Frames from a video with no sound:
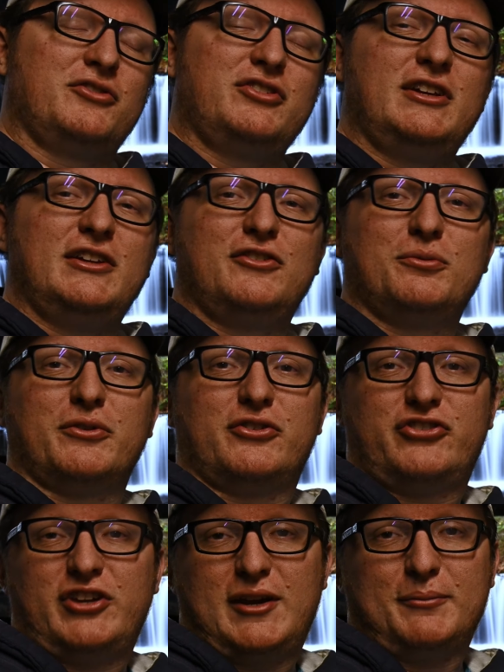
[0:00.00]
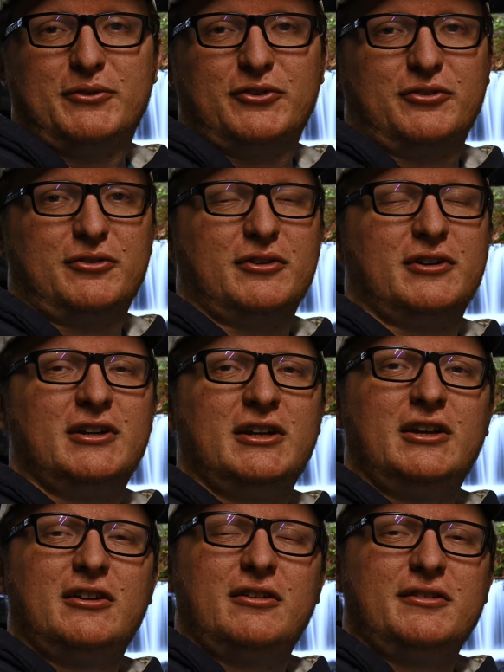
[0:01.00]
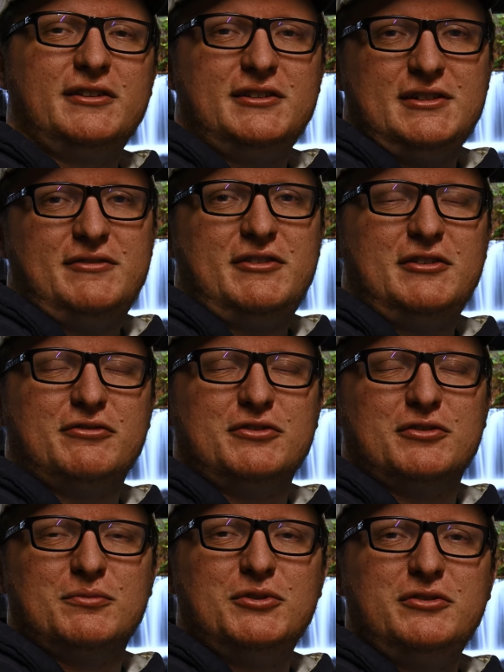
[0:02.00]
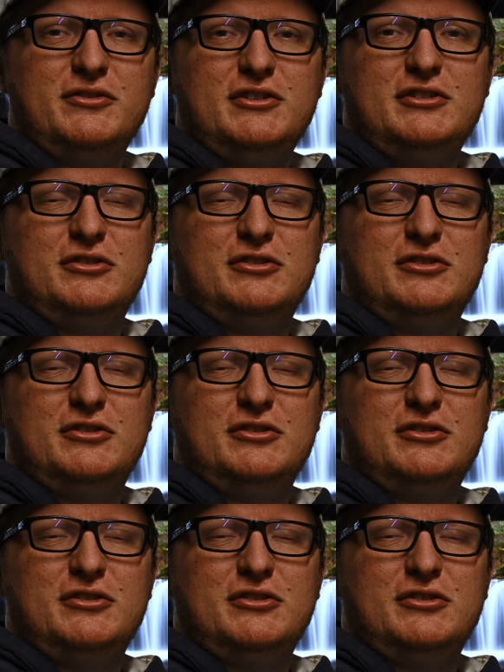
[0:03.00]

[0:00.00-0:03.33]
change where the chapters are on the DVD for your movie.